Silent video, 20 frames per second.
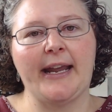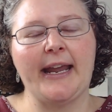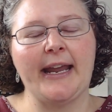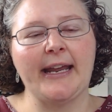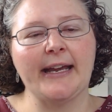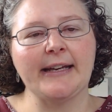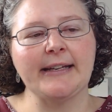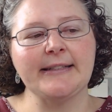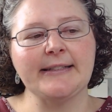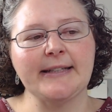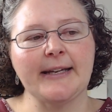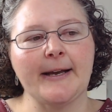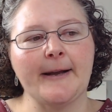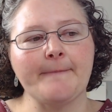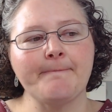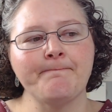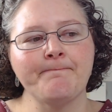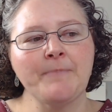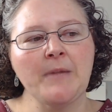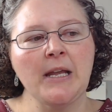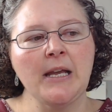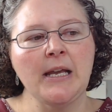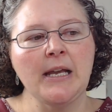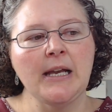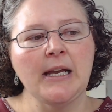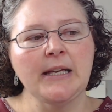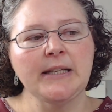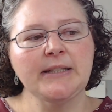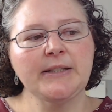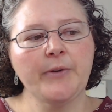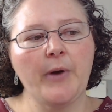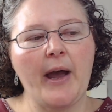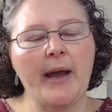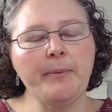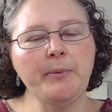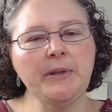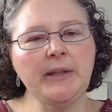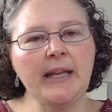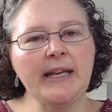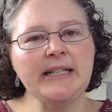And um, so I
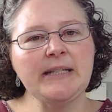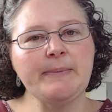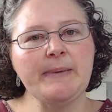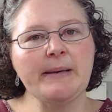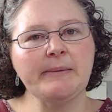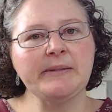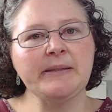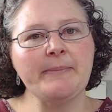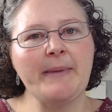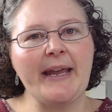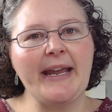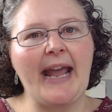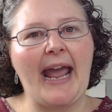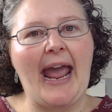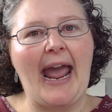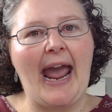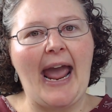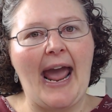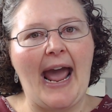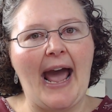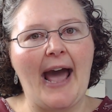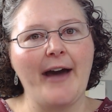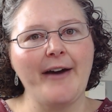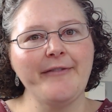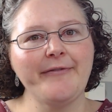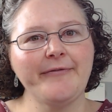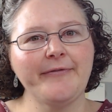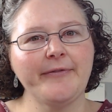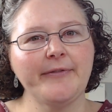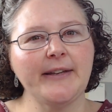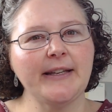would like to be able to make half,